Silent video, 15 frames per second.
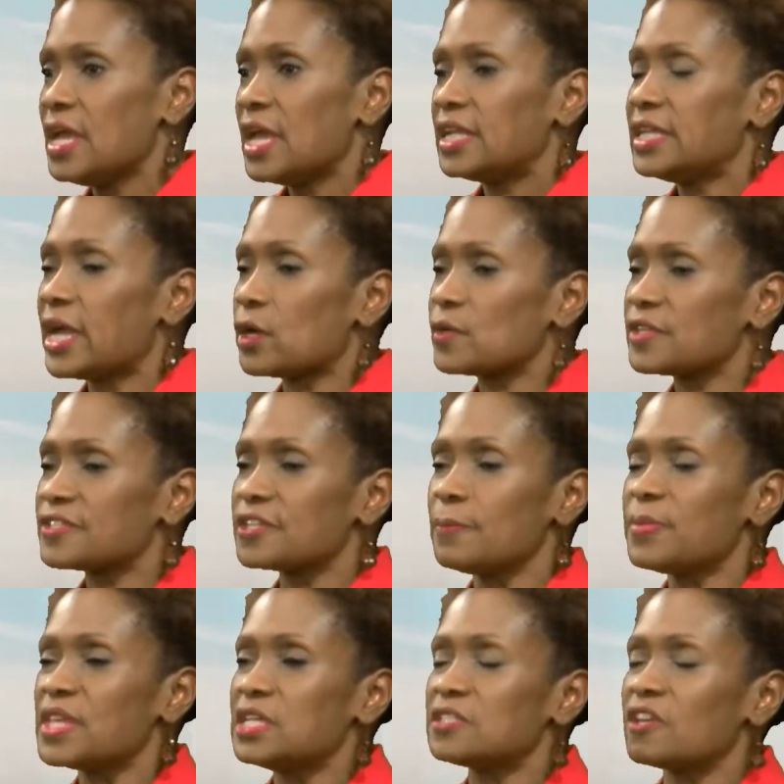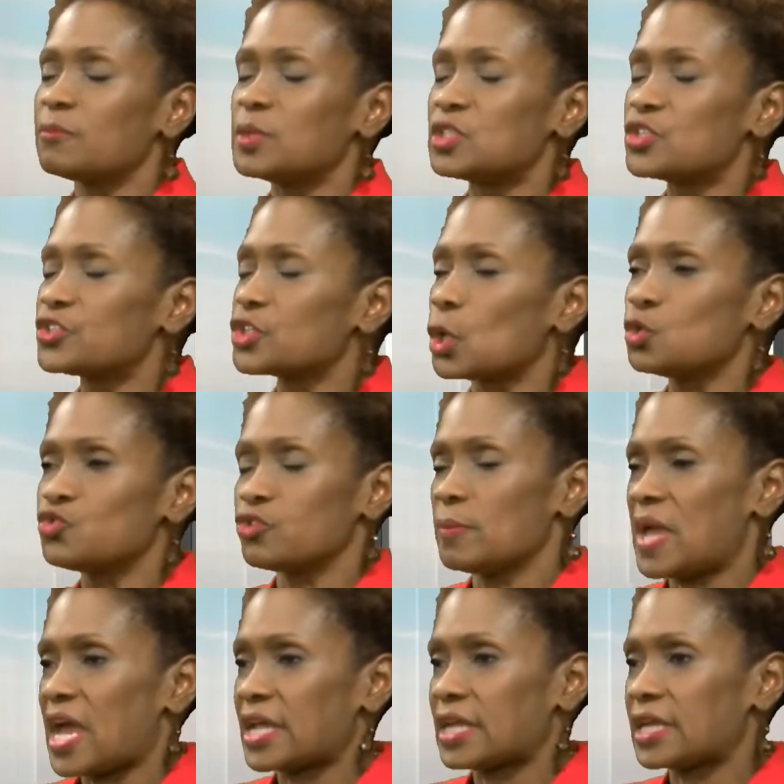Now, some things have been so
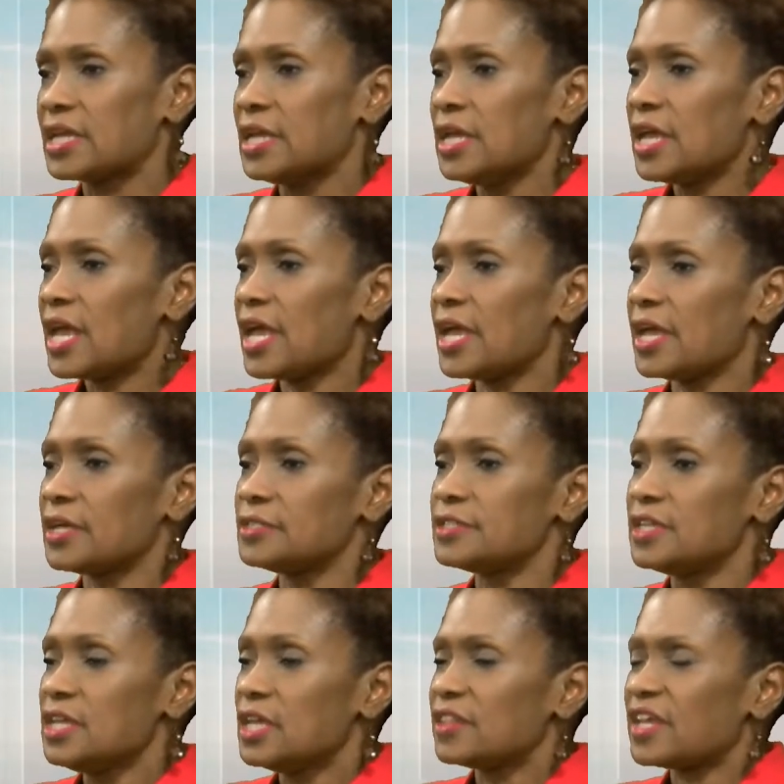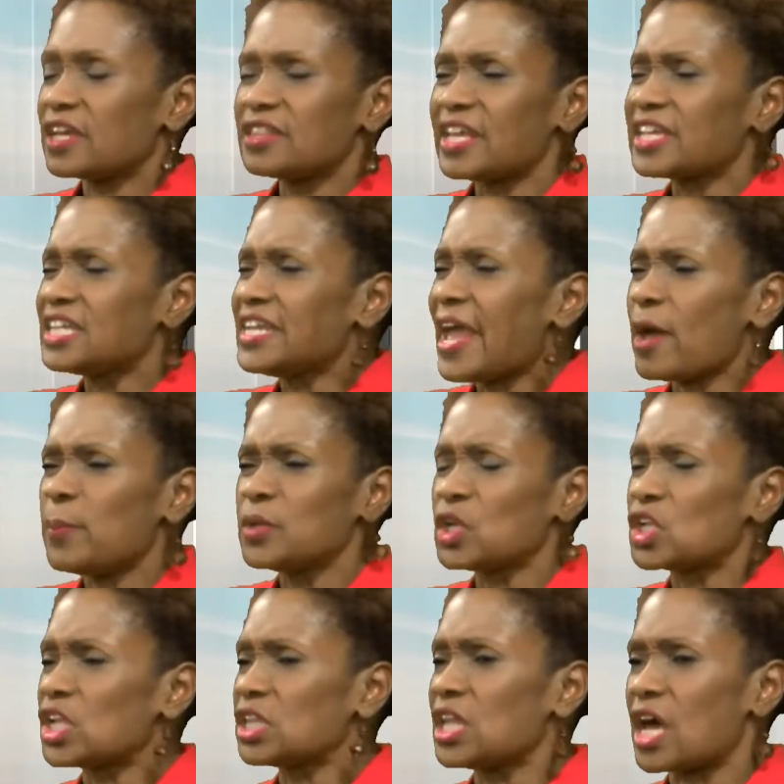traumatic, and that can happen
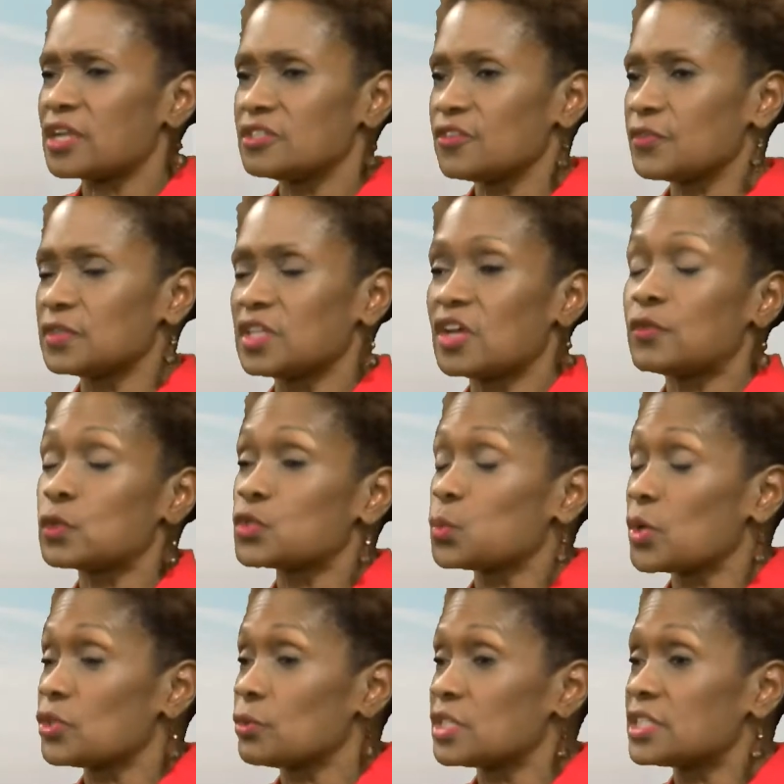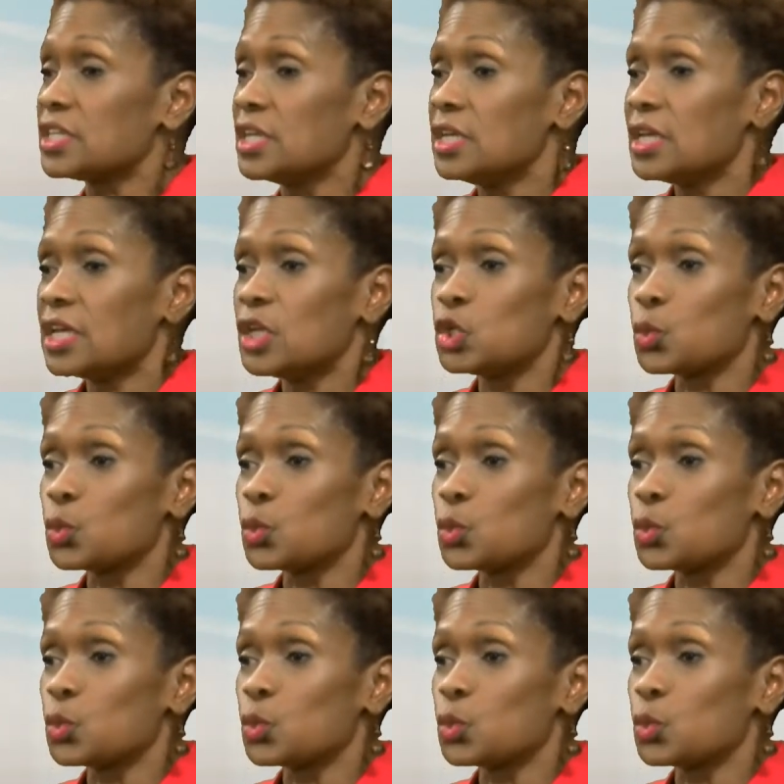on a lot of different levels, whether it's in a